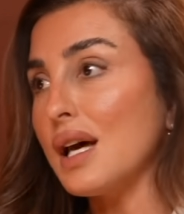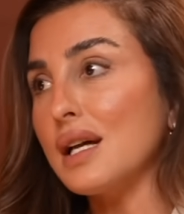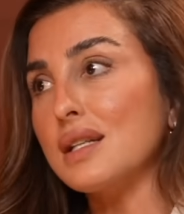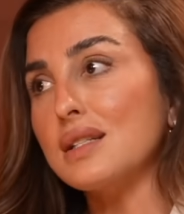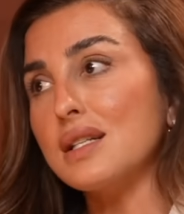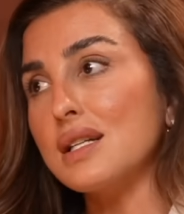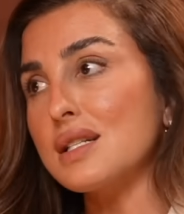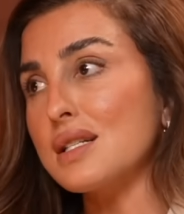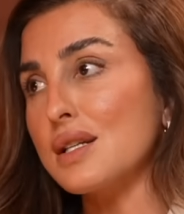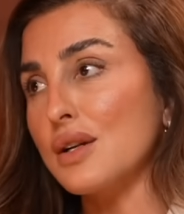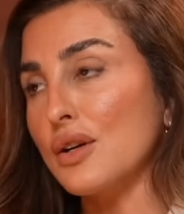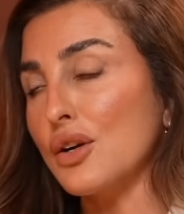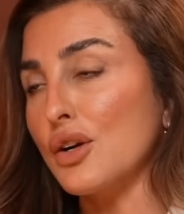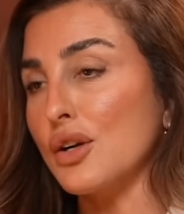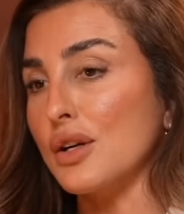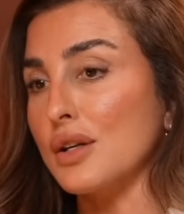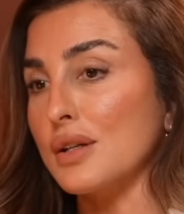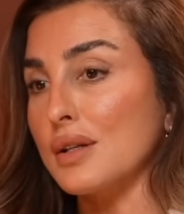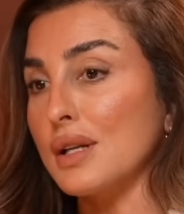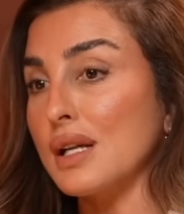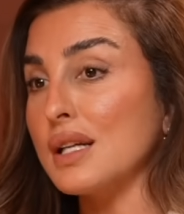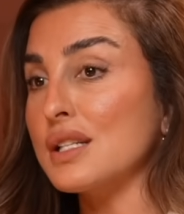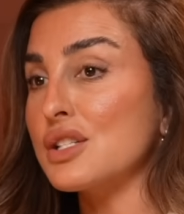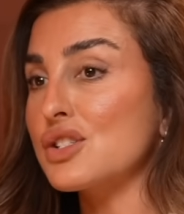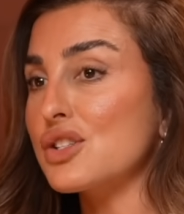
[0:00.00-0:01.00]
That doesn't
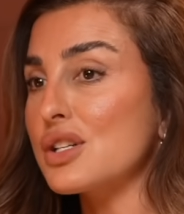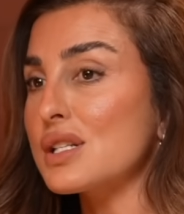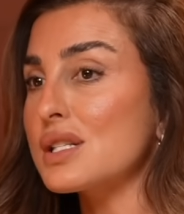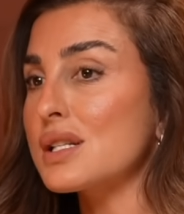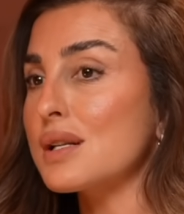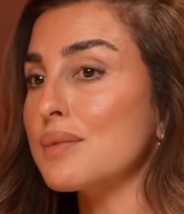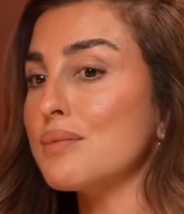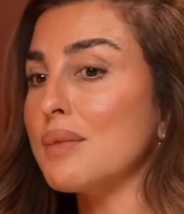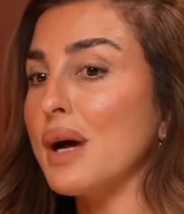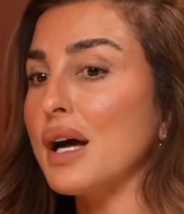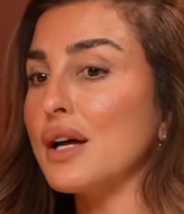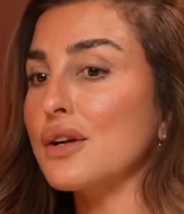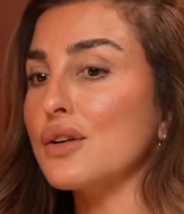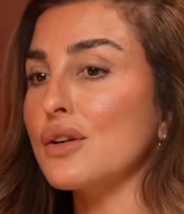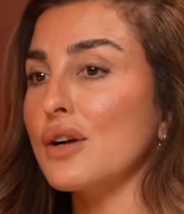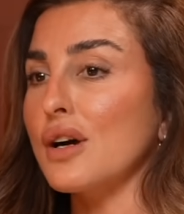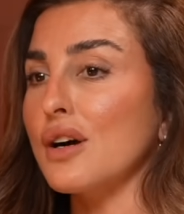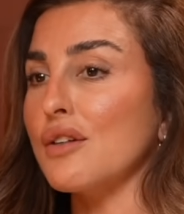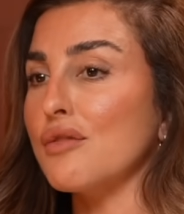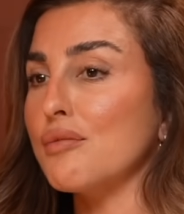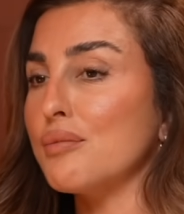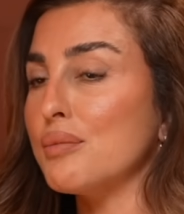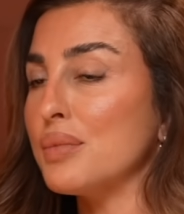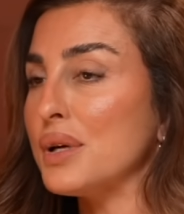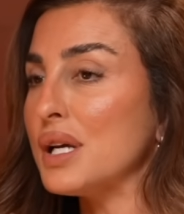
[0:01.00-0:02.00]
hurt. It's just a matter
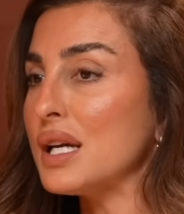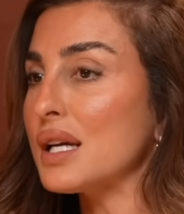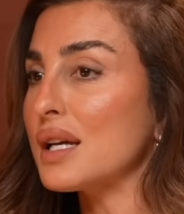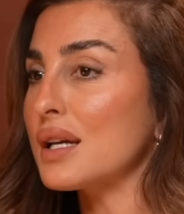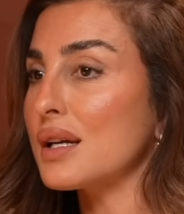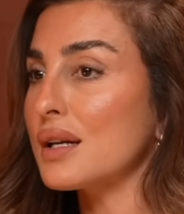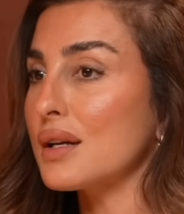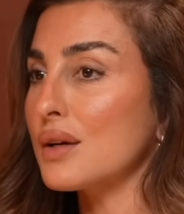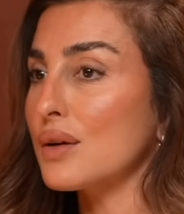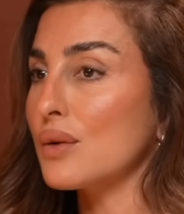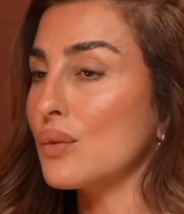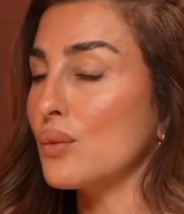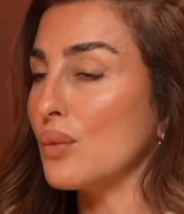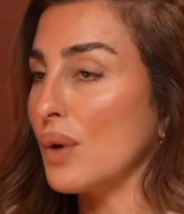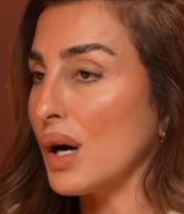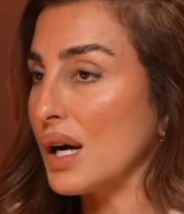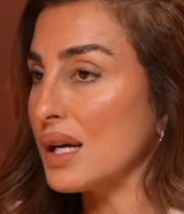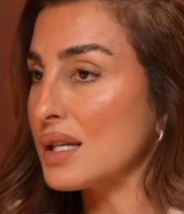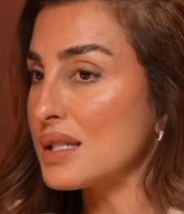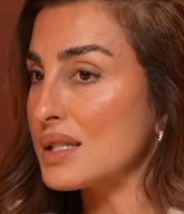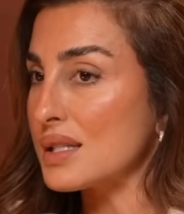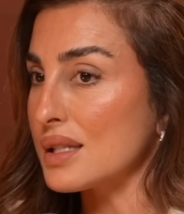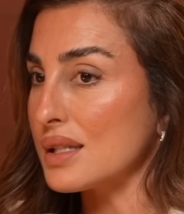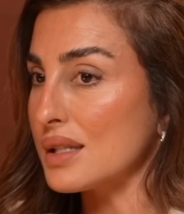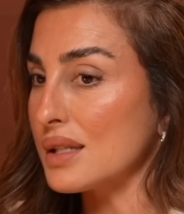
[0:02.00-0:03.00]
of pick
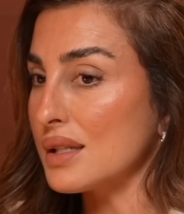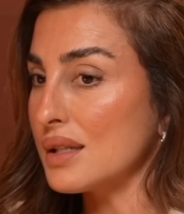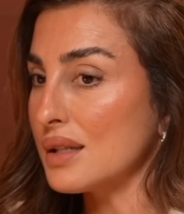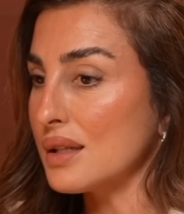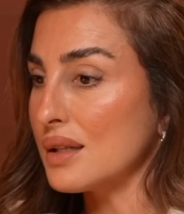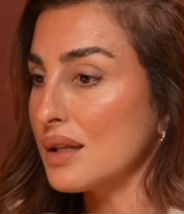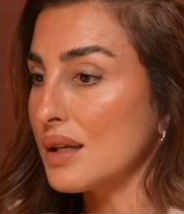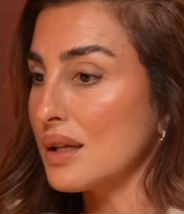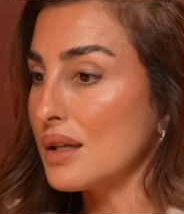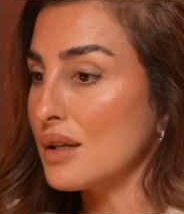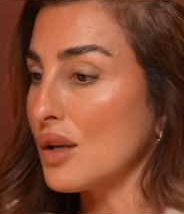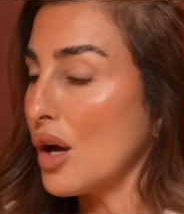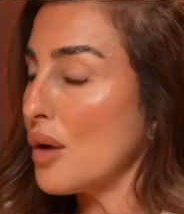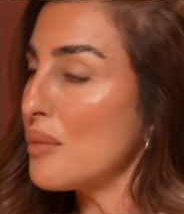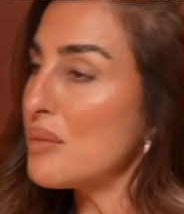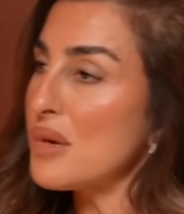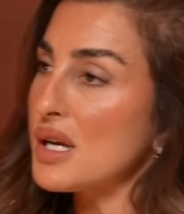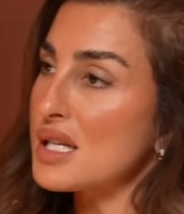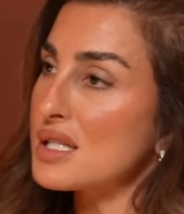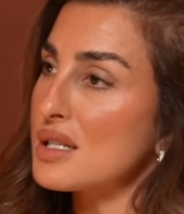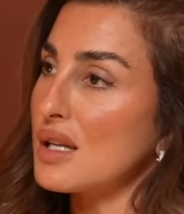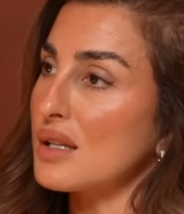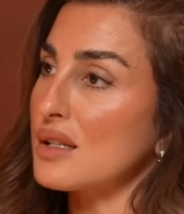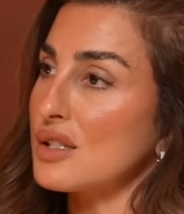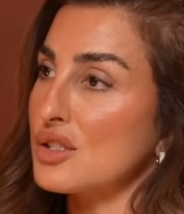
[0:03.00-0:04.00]
wisely, not
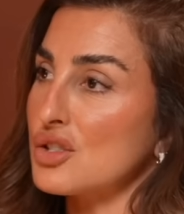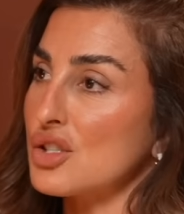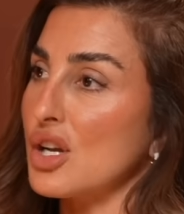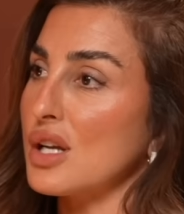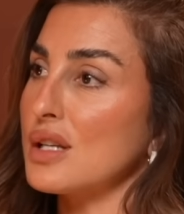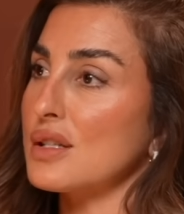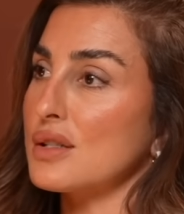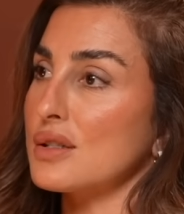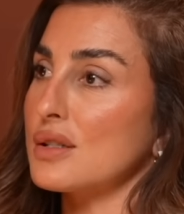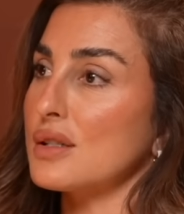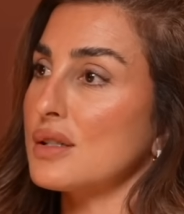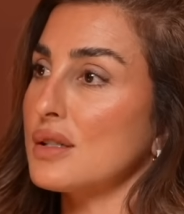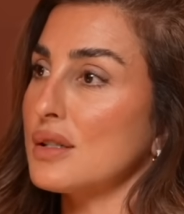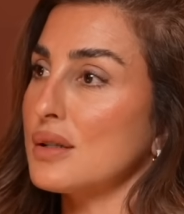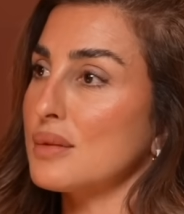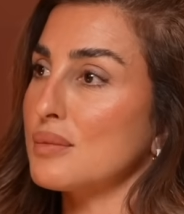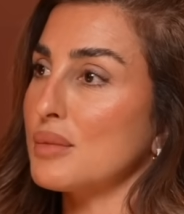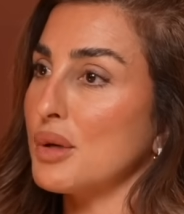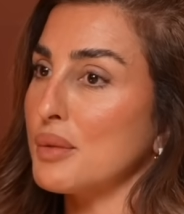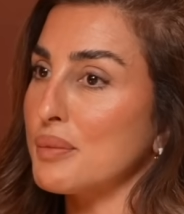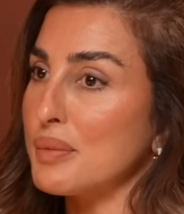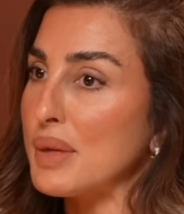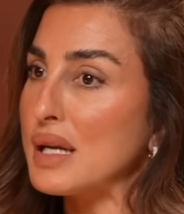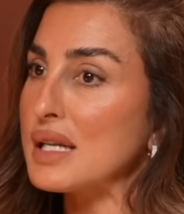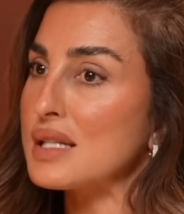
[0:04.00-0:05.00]
based on the gender,
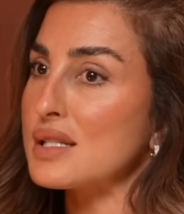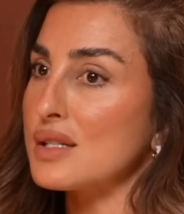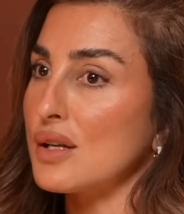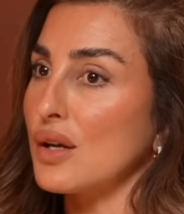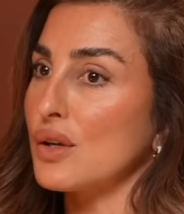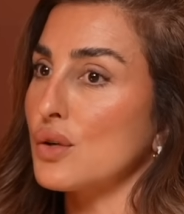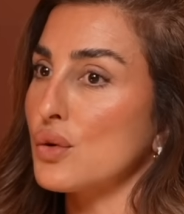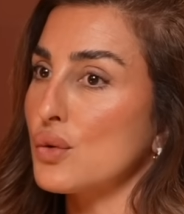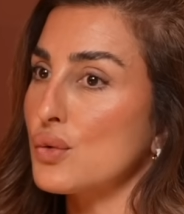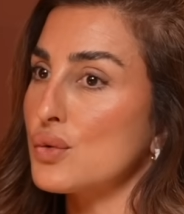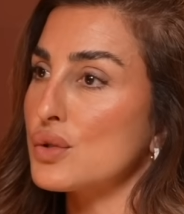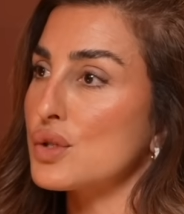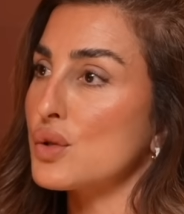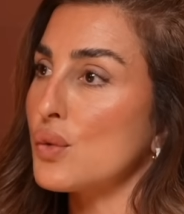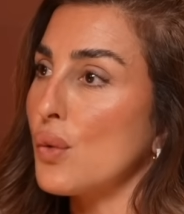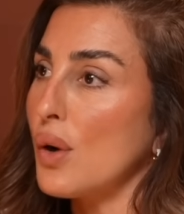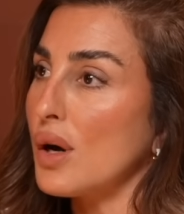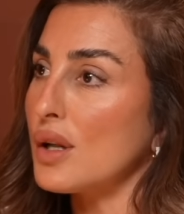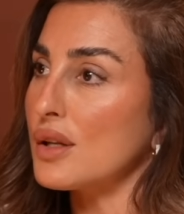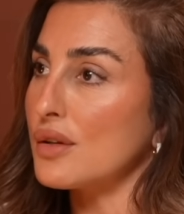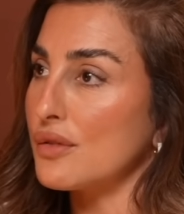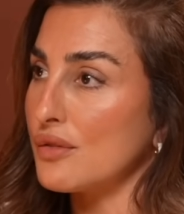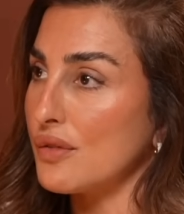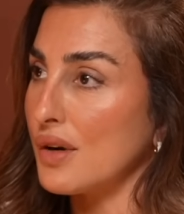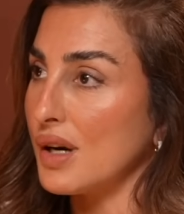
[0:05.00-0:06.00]
but based on who's
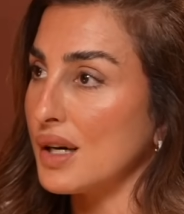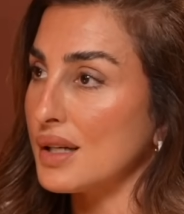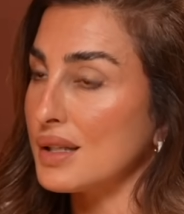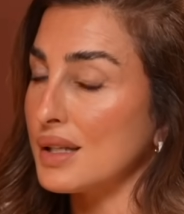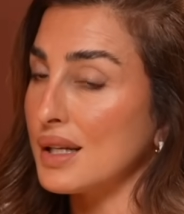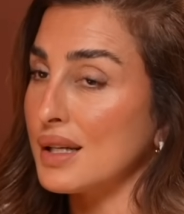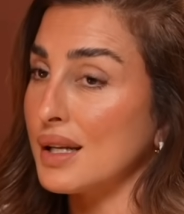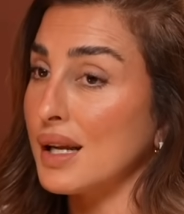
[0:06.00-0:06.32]
qualified.